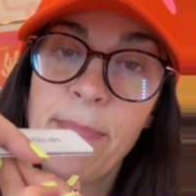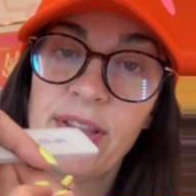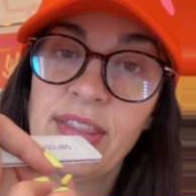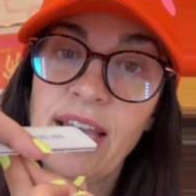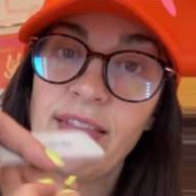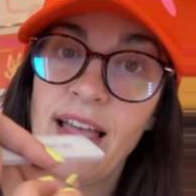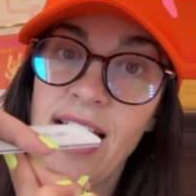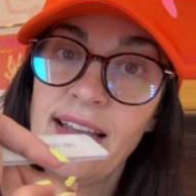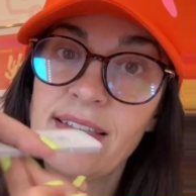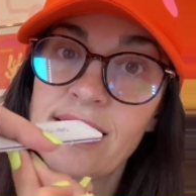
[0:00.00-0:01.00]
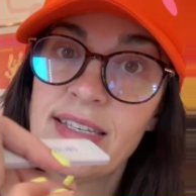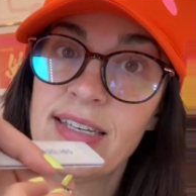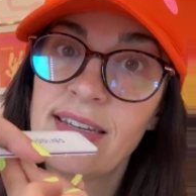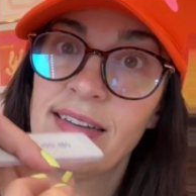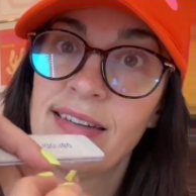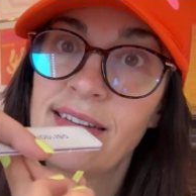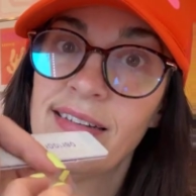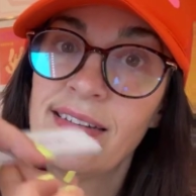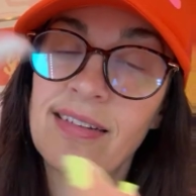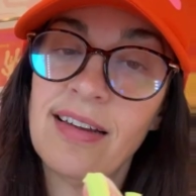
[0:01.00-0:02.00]
but they last
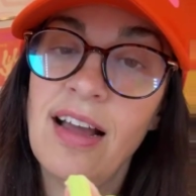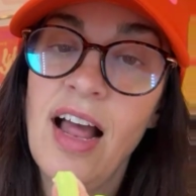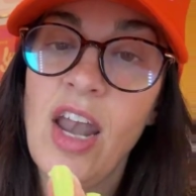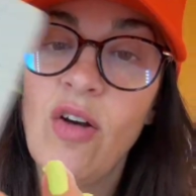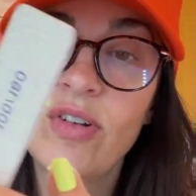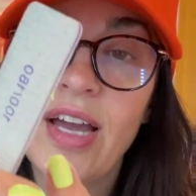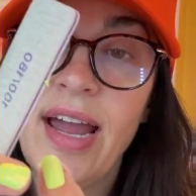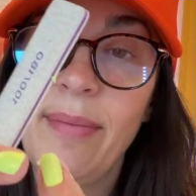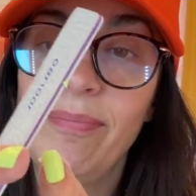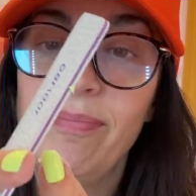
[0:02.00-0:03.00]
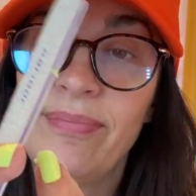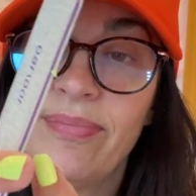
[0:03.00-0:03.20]
a long time.